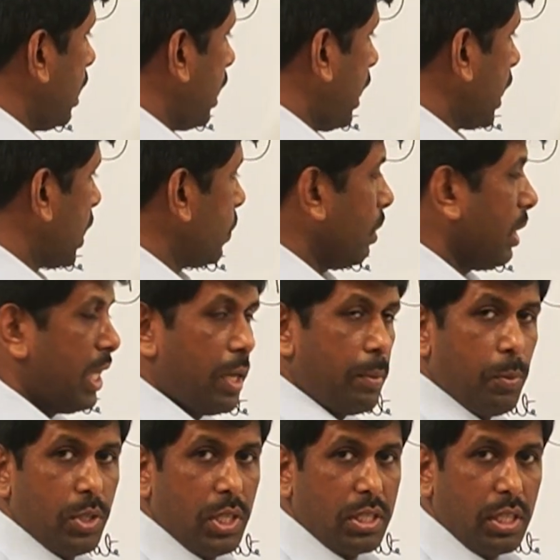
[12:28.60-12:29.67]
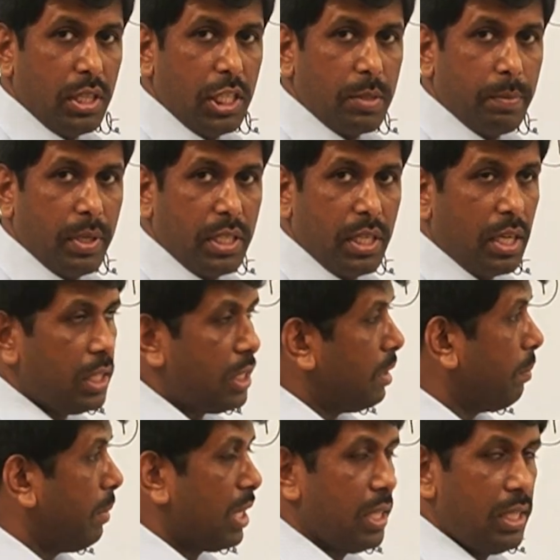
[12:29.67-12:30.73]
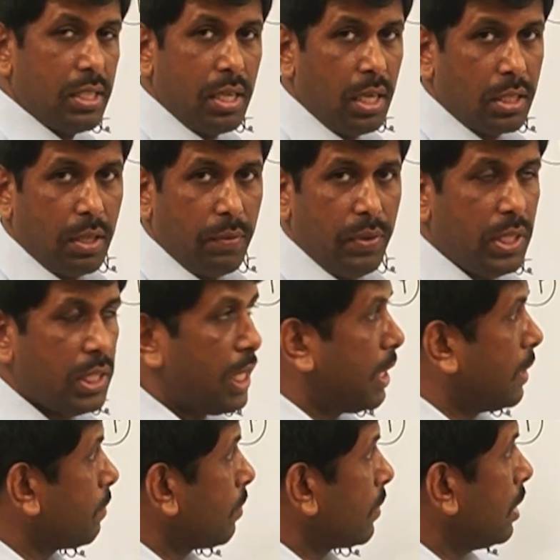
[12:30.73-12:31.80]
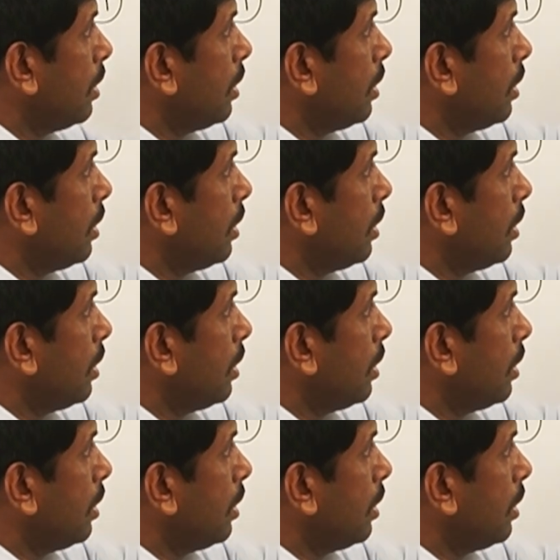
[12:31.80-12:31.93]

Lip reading: Actually they are possessing this much energy, but this is not sufficient.